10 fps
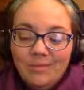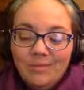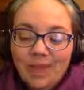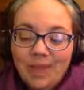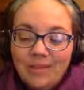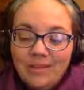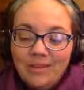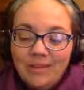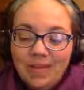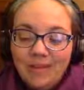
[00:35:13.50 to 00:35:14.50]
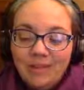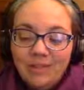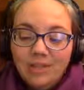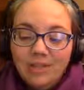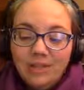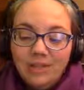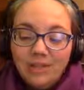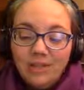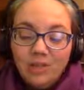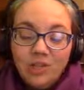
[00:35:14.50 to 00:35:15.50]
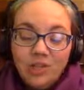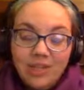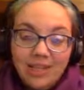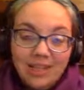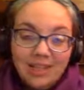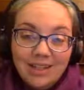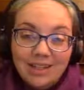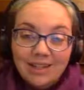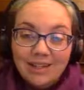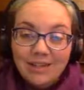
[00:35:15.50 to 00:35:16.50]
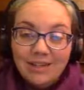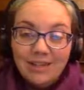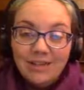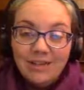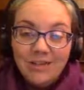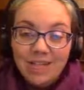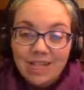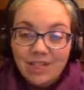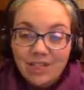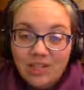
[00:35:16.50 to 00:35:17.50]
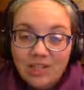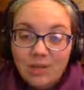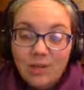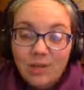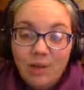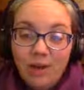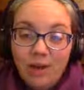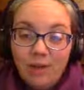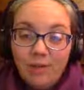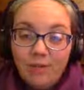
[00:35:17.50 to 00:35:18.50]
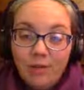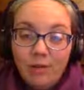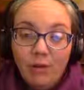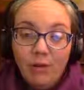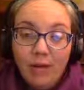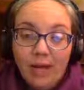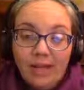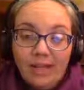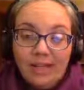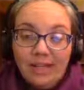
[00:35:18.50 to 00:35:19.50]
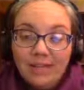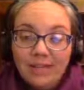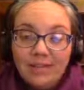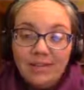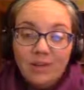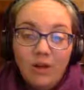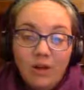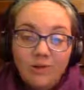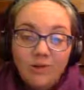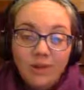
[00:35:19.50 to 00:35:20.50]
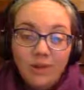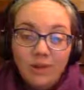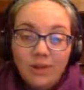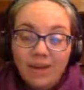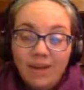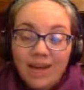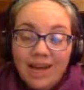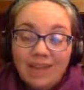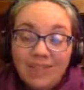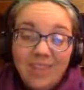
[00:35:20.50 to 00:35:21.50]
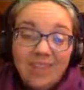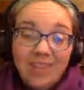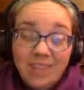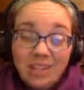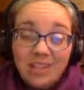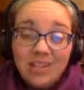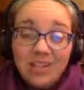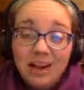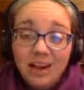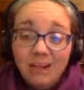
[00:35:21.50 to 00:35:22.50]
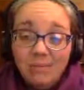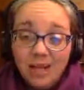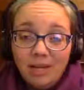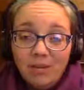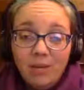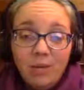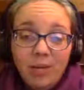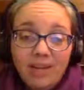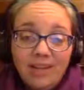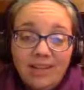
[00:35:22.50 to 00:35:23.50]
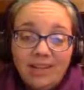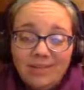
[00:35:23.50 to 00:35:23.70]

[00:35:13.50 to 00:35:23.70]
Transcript: And I really appreciated the invitation to be aware of my whole body and to also have the intention to calm my whole body.